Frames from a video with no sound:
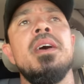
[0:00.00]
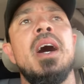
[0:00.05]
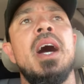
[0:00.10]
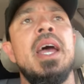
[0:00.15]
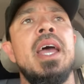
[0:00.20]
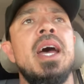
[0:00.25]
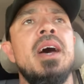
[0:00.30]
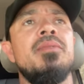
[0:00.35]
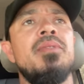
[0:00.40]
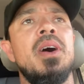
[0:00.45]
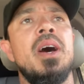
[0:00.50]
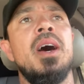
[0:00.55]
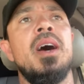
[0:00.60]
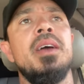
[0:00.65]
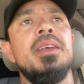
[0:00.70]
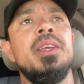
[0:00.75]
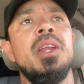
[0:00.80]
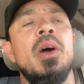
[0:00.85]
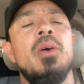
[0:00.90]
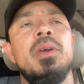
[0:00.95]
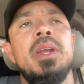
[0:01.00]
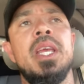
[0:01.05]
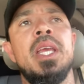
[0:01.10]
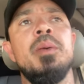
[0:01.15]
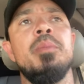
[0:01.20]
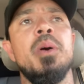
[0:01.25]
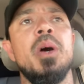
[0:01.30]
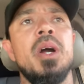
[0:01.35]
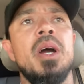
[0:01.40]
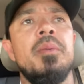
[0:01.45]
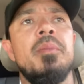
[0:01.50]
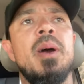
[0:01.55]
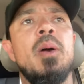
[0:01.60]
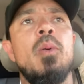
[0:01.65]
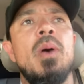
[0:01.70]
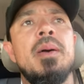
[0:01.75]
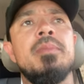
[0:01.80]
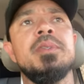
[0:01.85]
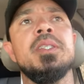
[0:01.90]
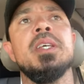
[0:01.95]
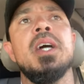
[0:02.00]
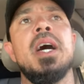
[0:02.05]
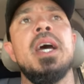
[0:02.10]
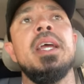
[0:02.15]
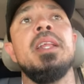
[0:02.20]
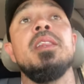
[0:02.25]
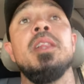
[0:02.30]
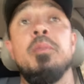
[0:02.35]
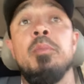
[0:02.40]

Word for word: I have a, you know an ebook on my website.